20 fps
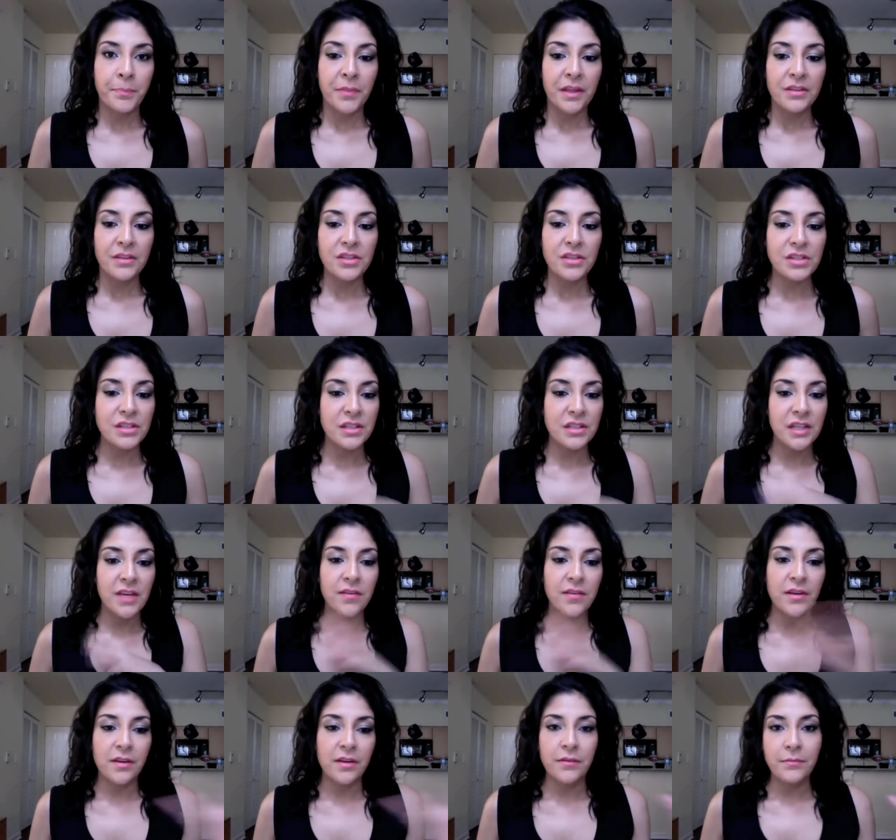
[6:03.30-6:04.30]
just to
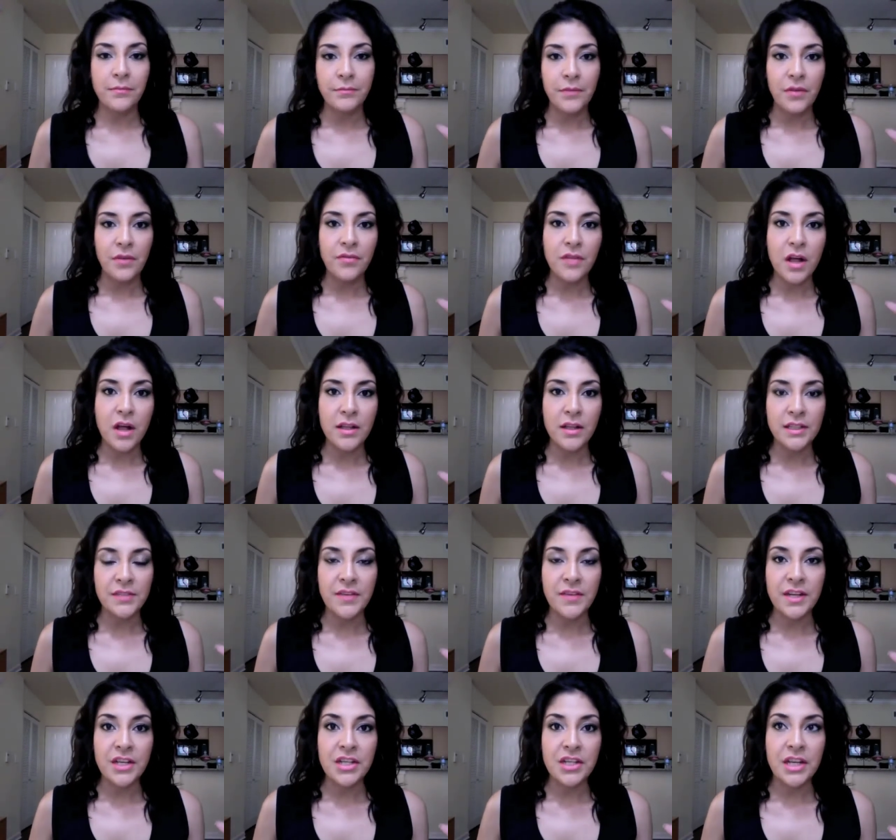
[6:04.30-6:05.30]
give it a, a, flawless
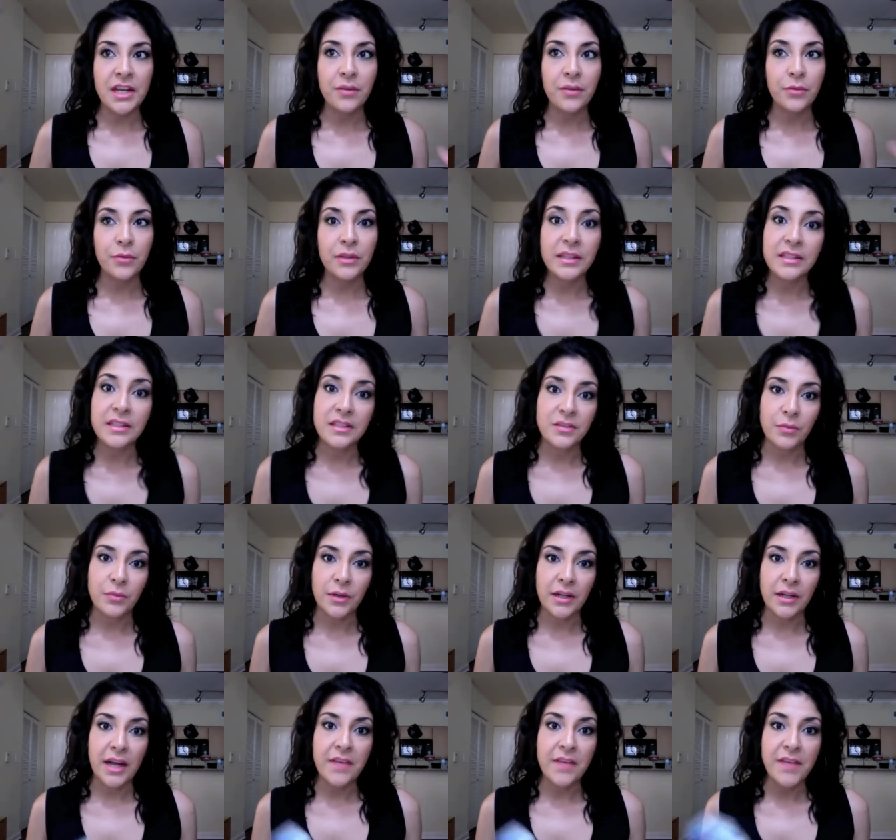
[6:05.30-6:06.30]
finish. And it really does
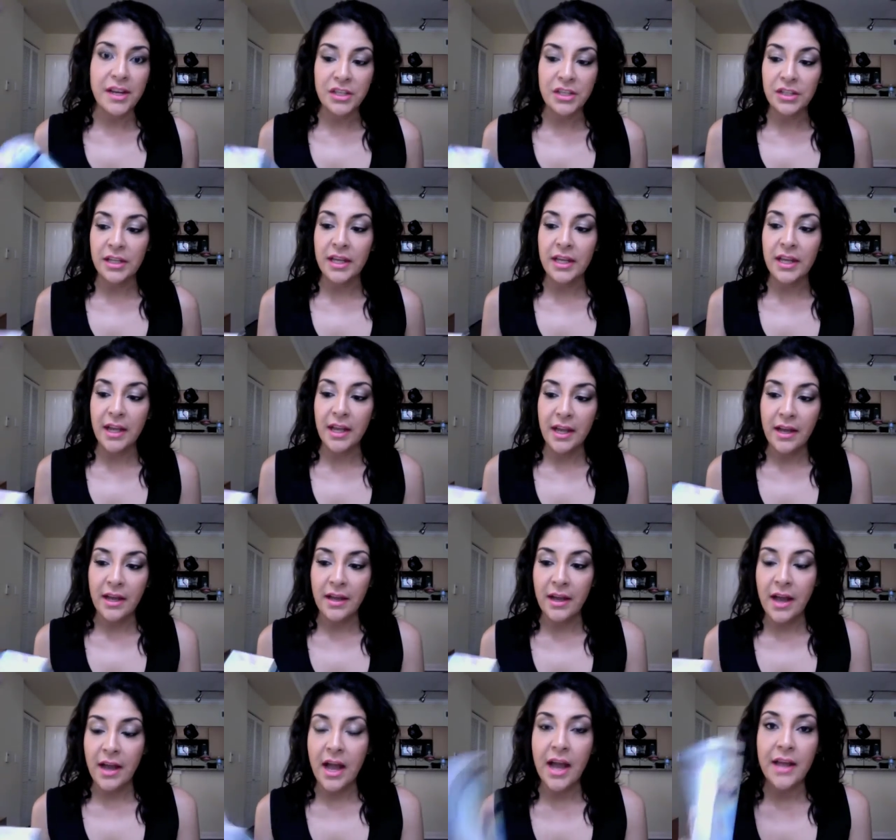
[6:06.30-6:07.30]
work. I've actually,
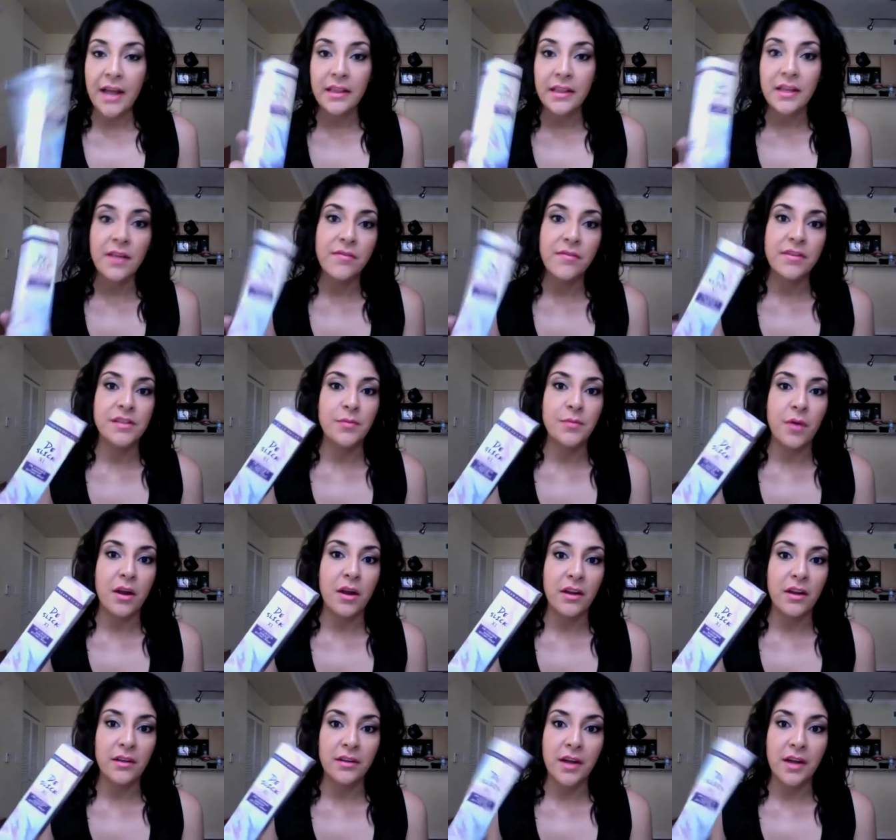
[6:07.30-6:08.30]
I love this
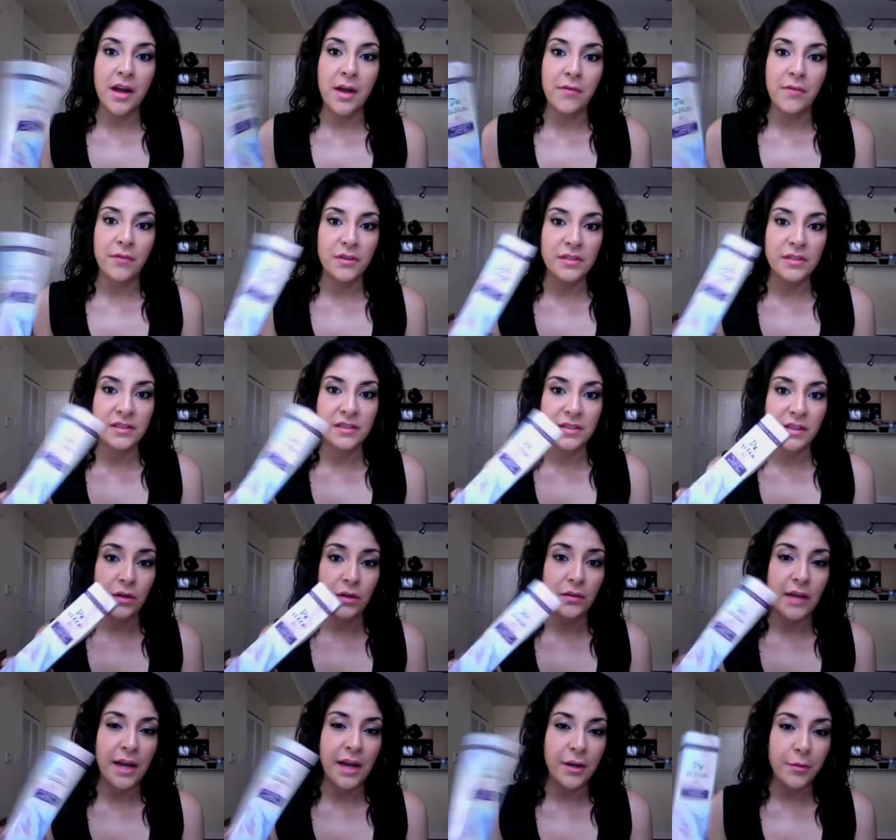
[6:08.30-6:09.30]
product uh, versus the
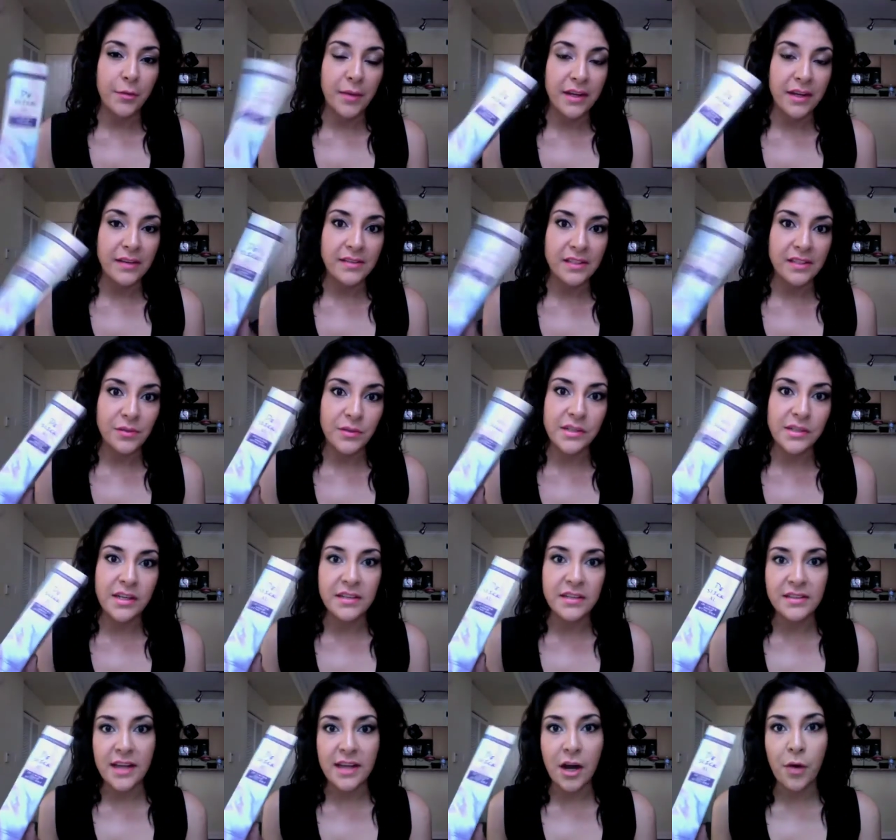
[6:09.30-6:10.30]
All-Nighter because this one
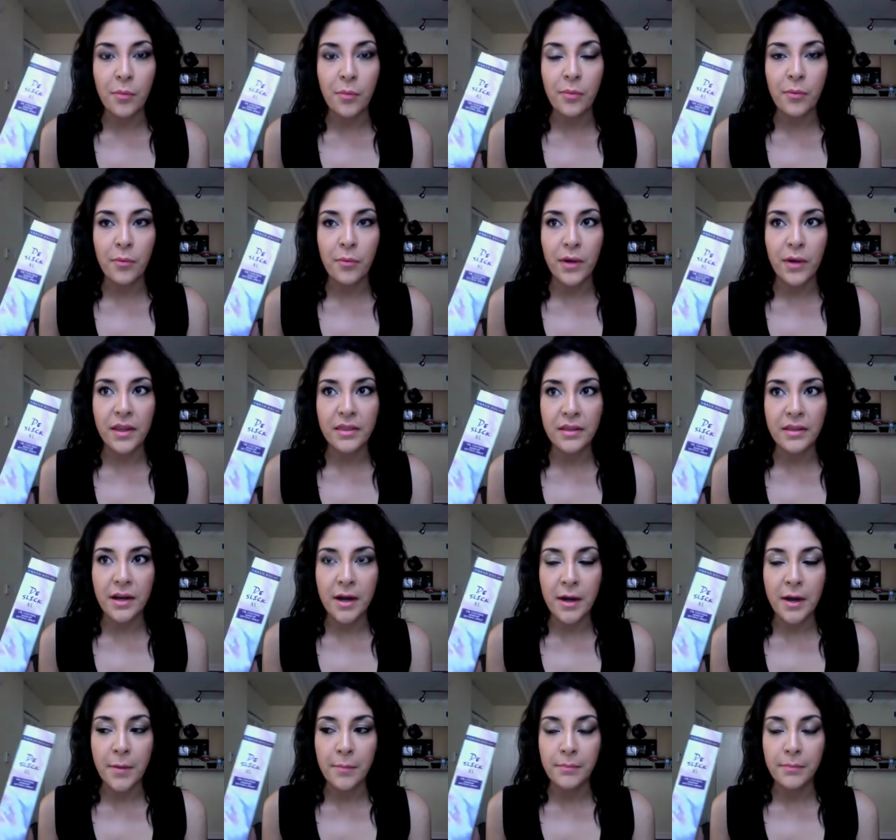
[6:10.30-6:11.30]
does help with
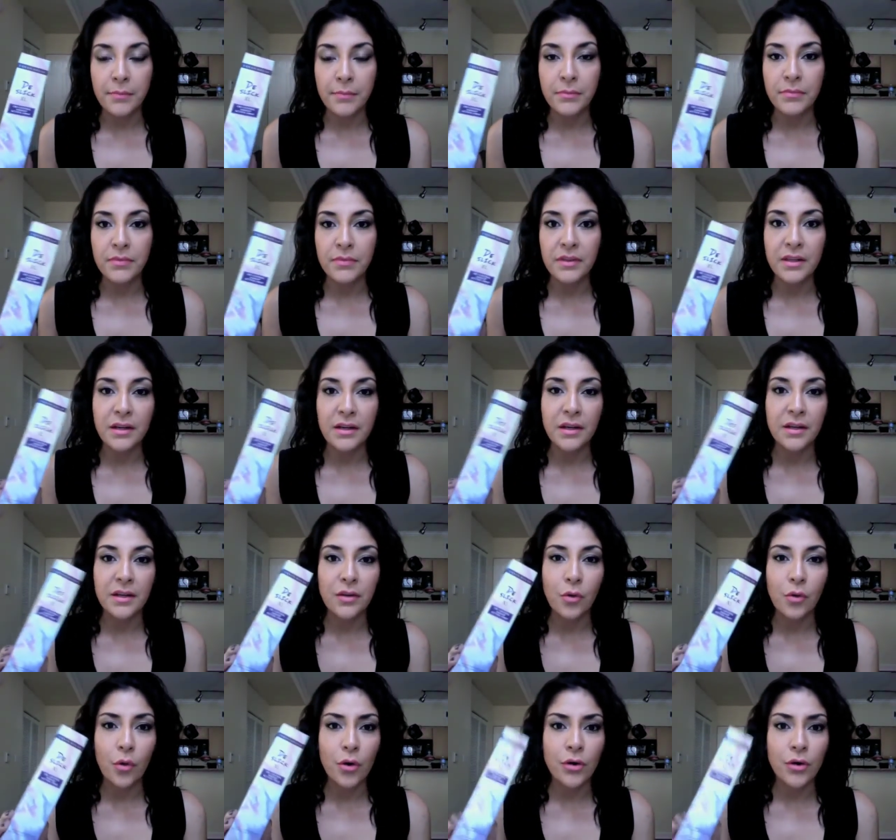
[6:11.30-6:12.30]
um, the,
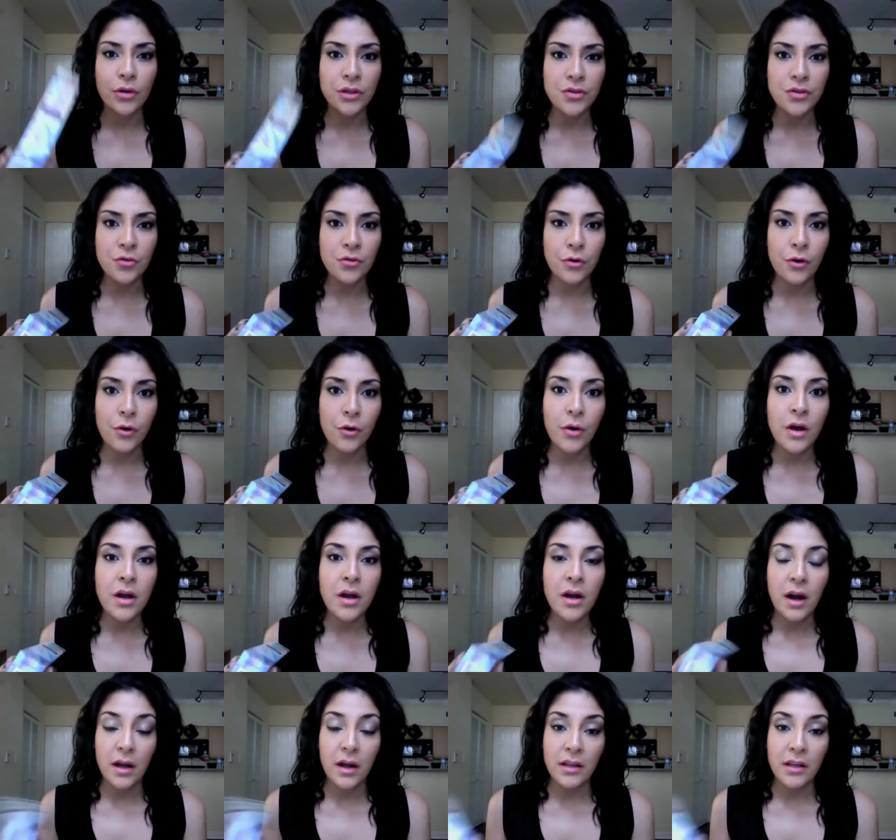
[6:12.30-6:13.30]
the, oil control
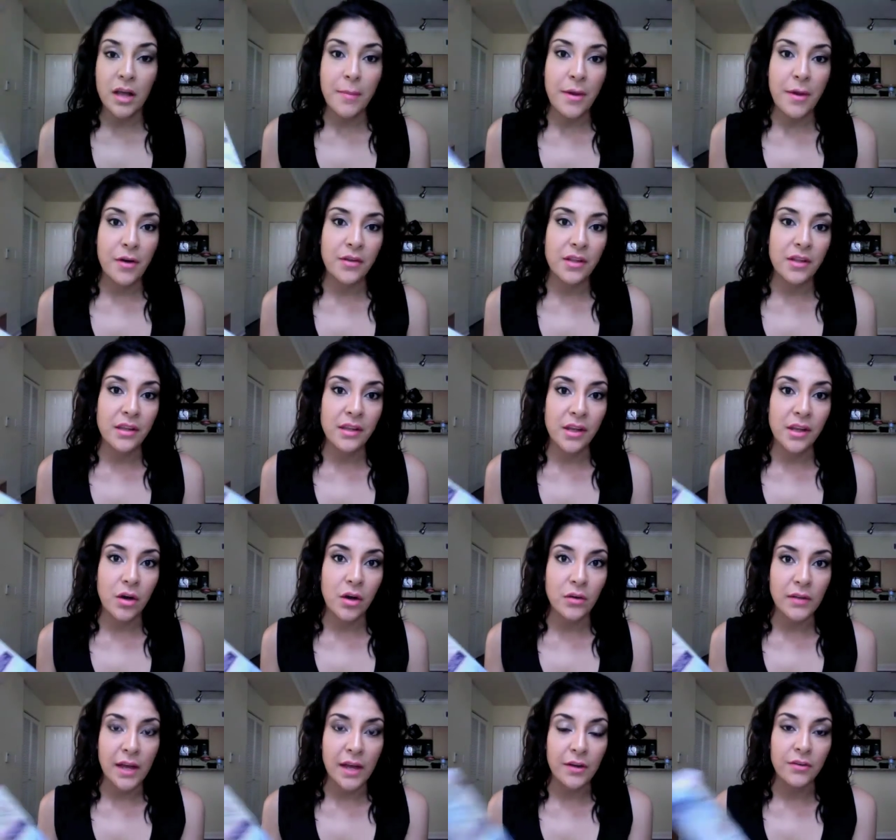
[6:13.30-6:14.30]
a lot better than the
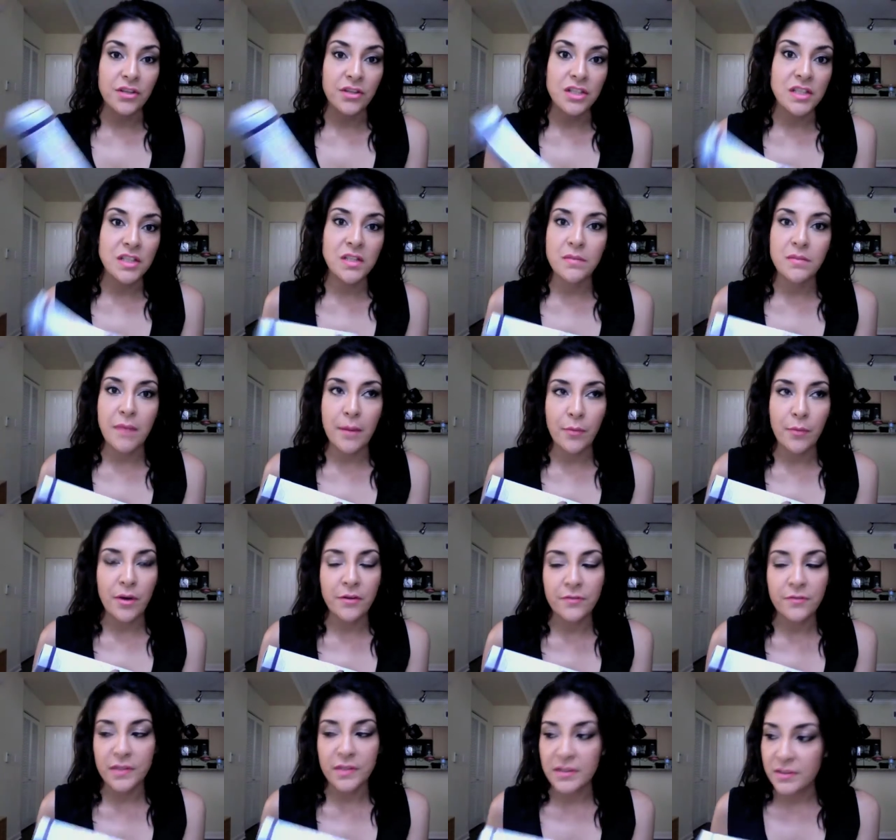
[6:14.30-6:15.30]
All-Nighter, just my
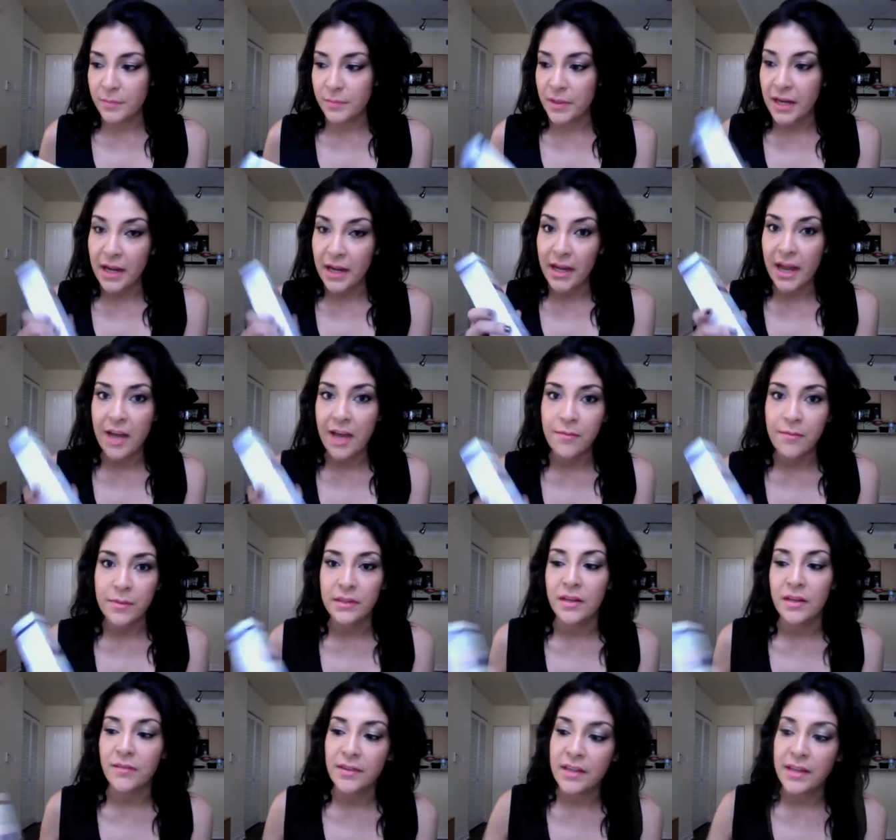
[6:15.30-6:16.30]
preference. But I have been
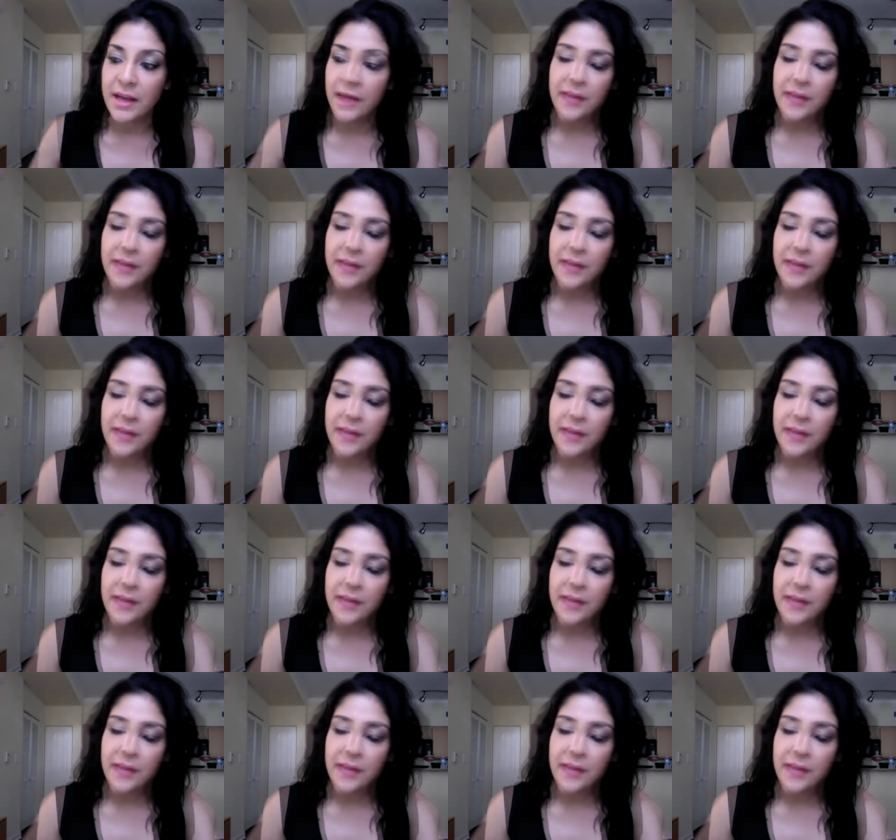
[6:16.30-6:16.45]
loving that.